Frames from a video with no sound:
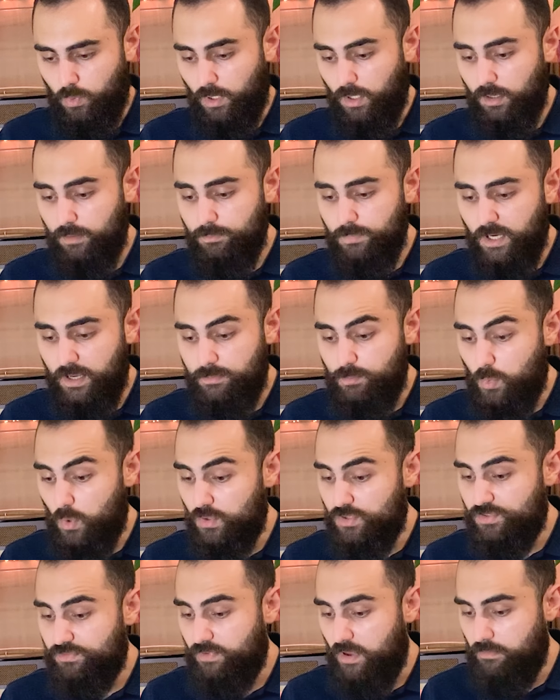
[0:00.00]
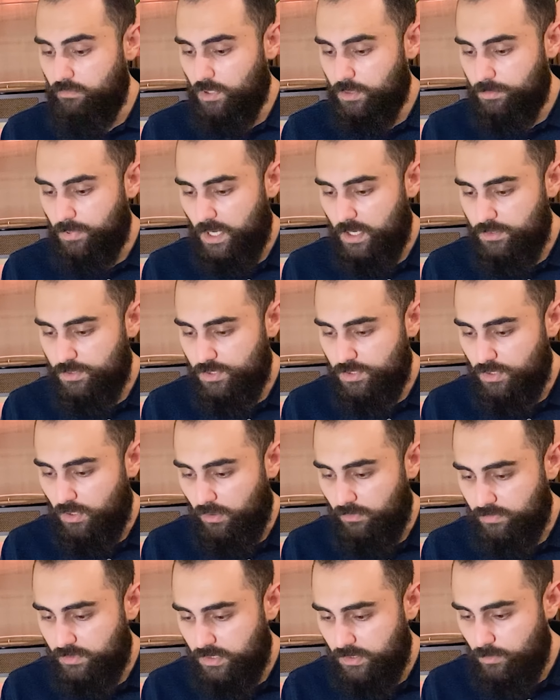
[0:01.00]
of my most favorite pages
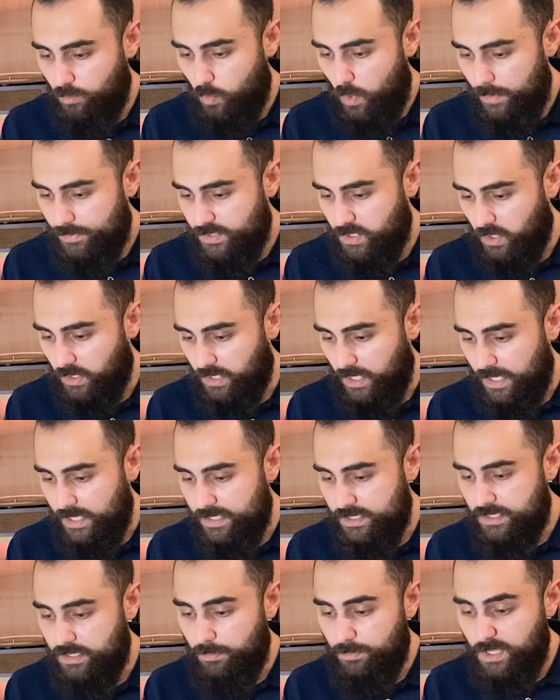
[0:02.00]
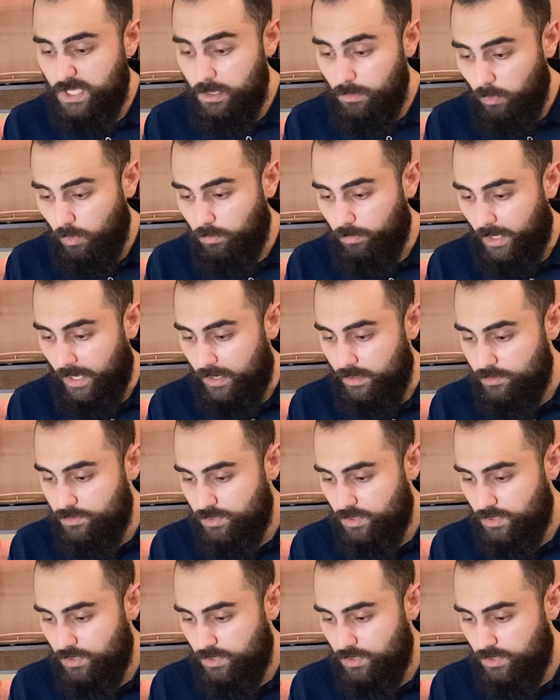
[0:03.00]
of the website is the people page,